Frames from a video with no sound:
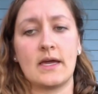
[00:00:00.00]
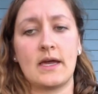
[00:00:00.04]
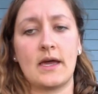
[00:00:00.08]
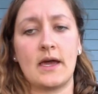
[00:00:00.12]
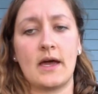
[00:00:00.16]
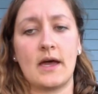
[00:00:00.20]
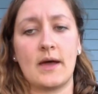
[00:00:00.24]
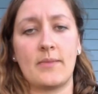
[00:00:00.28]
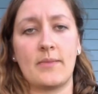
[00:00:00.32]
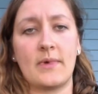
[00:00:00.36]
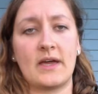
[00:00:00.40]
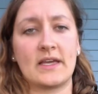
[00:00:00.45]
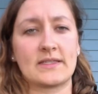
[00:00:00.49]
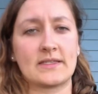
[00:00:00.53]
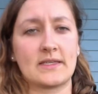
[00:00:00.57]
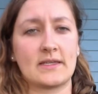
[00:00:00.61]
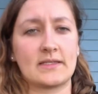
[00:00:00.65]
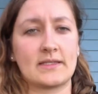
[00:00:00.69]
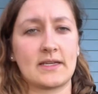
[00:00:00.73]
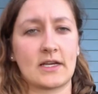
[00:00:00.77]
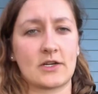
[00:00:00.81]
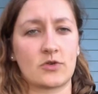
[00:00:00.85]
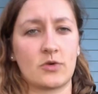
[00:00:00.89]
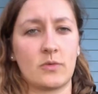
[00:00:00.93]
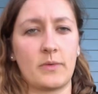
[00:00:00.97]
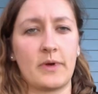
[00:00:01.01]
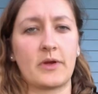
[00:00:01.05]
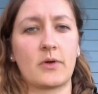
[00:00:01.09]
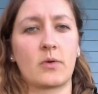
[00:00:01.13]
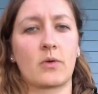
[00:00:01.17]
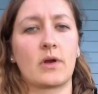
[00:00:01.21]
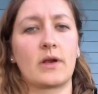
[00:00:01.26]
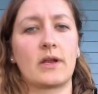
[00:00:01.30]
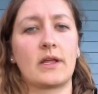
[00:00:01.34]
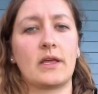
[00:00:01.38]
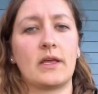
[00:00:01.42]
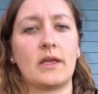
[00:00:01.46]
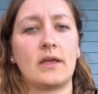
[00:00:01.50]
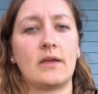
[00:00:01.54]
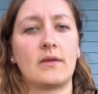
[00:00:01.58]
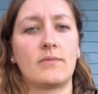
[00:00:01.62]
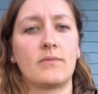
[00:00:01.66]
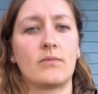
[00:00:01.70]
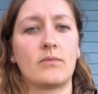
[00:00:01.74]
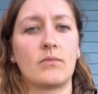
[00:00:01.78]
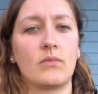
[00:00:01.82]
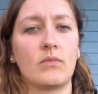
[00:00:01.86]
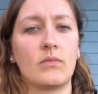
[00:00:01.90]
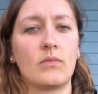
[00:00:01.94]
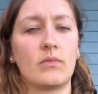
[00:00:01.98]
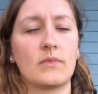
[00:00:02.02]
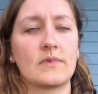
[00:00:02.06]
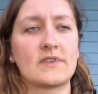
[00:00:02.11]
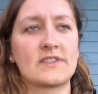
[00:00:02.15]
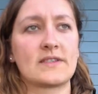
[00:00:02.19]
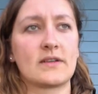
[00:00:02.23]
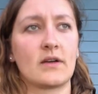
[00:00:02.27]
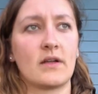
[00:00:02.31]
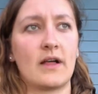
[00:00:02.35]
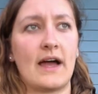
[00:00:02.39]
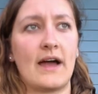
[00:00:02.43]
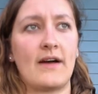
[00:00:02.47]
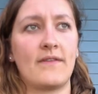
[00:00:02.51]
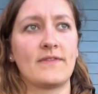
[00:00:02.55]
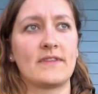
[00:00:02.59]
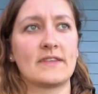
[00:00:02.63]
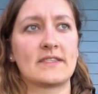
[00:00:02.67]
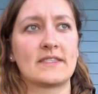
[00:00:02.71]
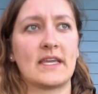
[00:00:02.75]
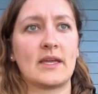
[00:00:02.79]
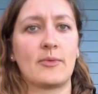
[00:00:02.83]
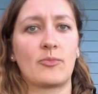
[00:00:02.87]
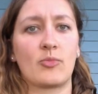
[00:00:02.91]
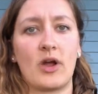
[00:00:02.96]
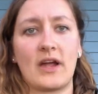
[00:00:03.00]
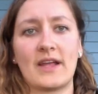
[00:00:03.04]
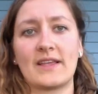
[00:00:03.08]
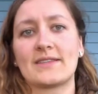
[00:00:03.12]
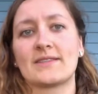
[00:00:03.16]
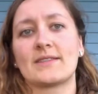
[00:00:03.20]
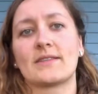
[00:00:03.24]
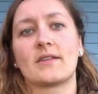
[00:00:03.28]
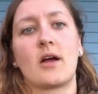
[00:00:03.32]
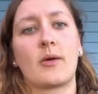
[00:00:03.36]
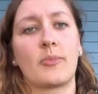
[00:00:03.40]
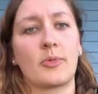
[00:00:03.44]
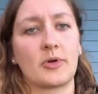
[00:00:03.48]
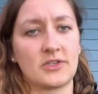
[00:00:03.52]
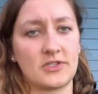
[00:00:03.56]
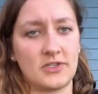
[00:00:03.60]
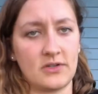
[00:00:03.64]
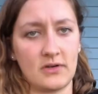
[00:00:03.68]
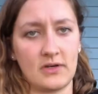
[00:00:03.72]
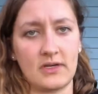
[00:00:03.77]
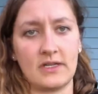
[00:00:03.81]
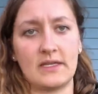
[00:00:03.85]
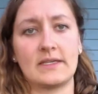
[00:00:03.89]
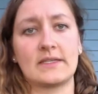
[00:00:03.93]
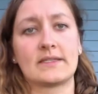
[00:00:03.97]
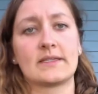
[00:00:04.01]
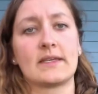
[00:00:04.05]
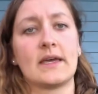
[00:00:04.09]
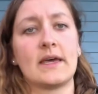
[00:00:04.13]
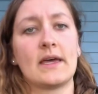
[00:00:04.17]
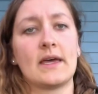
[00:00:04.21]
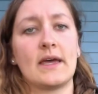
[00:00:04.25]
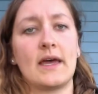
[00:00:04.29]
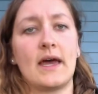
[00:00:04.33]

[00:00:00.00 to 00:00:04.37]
as a sexual minority still have the same rights and opportunities